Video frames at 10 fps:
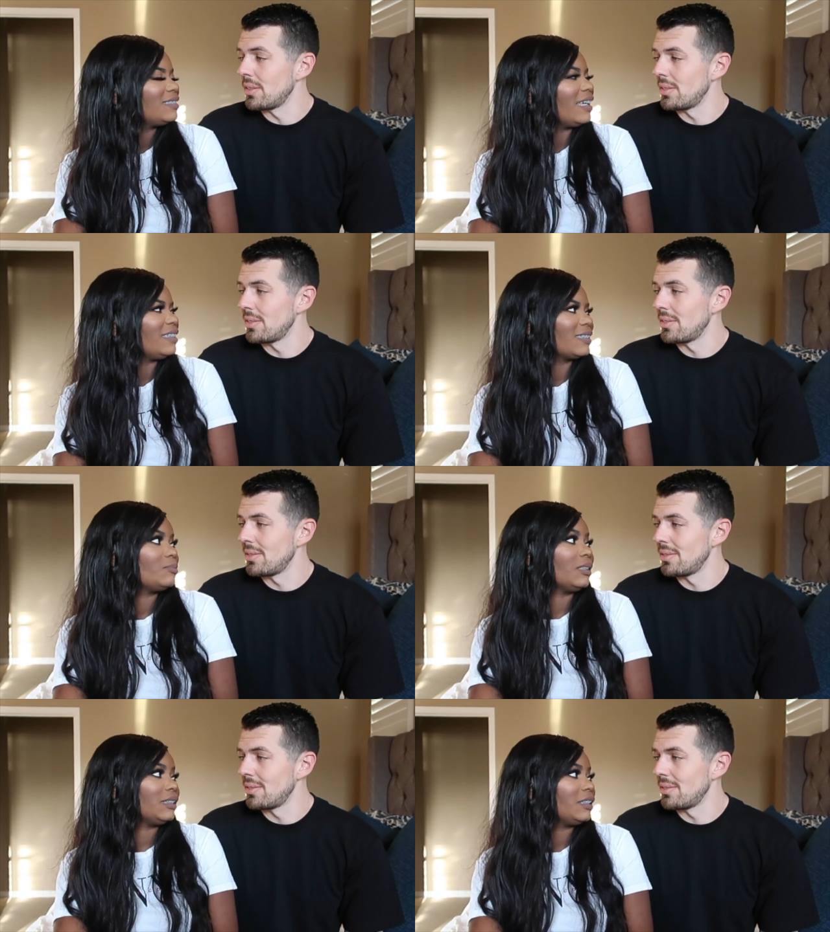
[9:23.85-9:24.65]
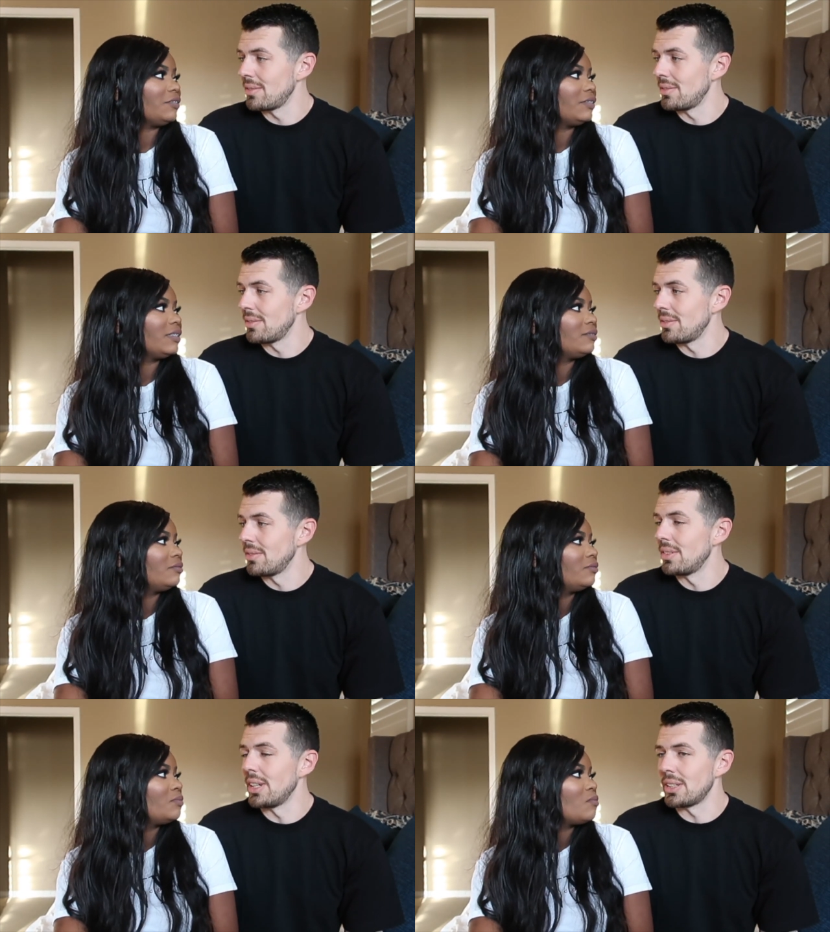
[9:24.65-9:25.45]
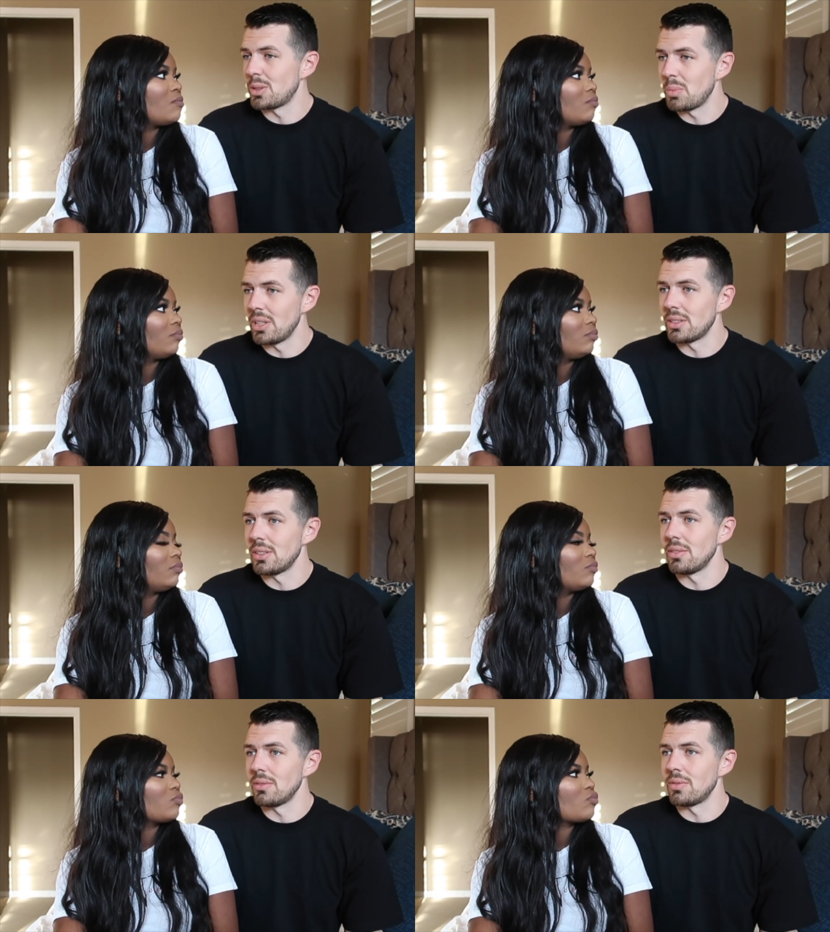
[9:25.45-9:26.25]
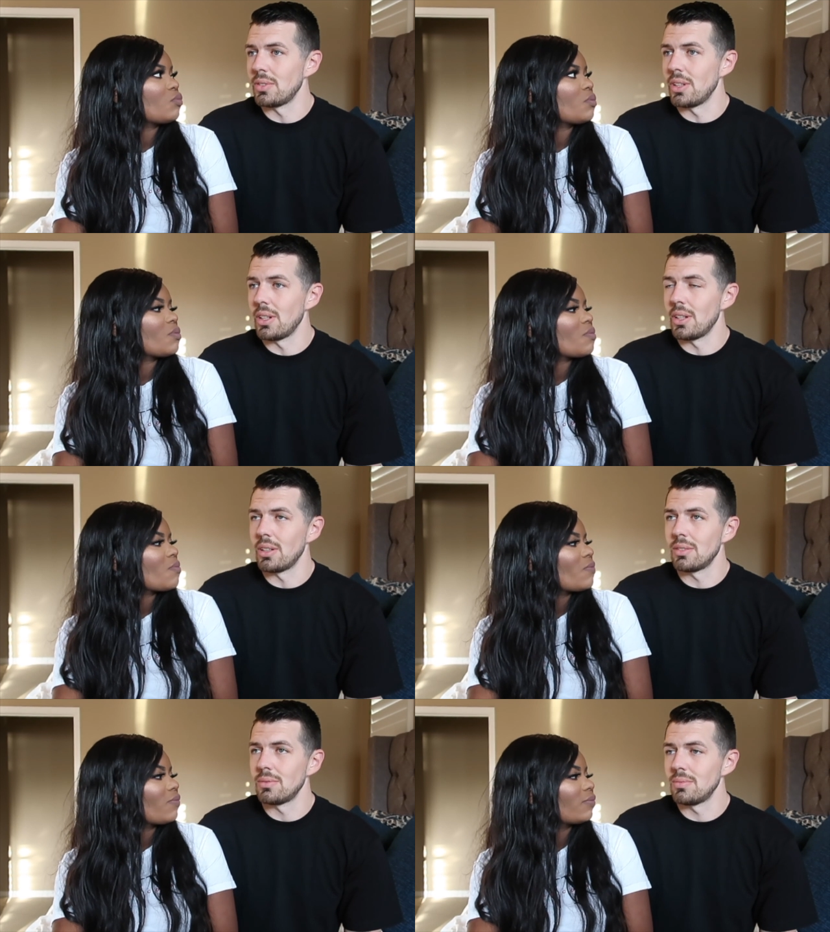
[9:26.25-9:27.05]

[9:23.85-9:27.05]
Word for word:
Speaker 1: That's expensive. Expensive. Uh,